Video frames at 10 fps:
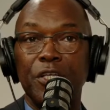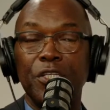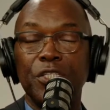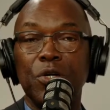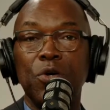
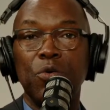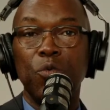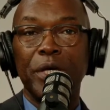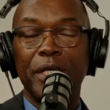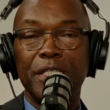So
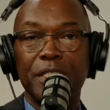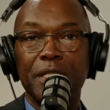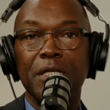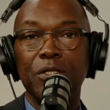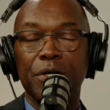we can
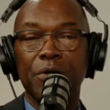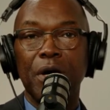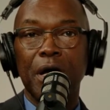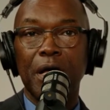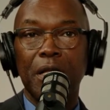still,
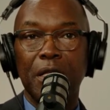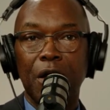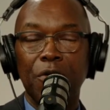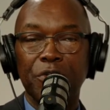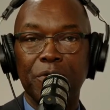though,
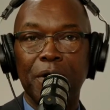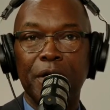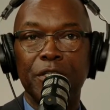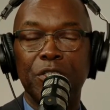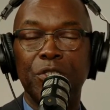allow your
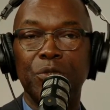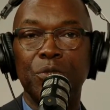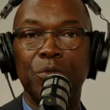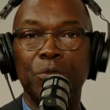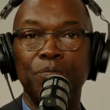body
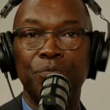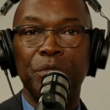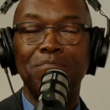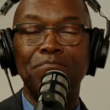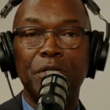to
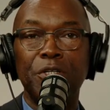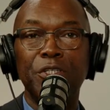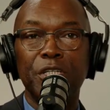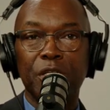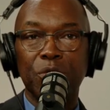
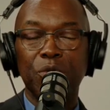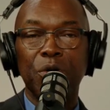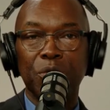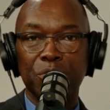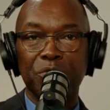burn the
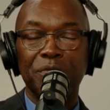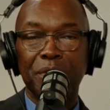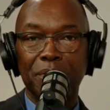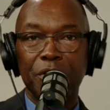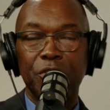glucose from
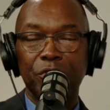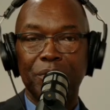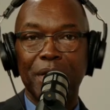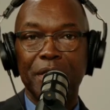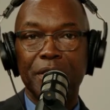the
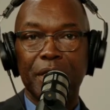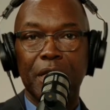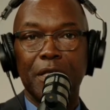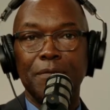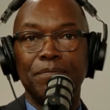bloodstream. That is the
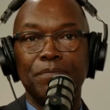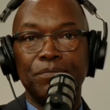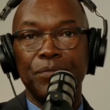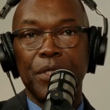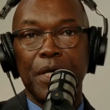key.
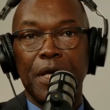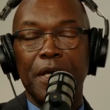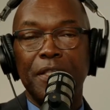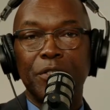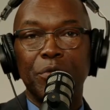
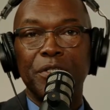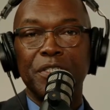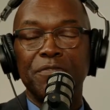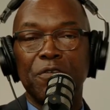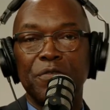And that's what
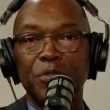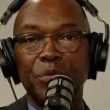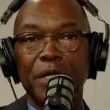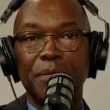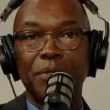these formulas
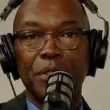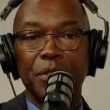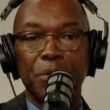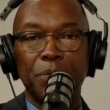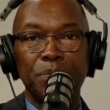will help you to do.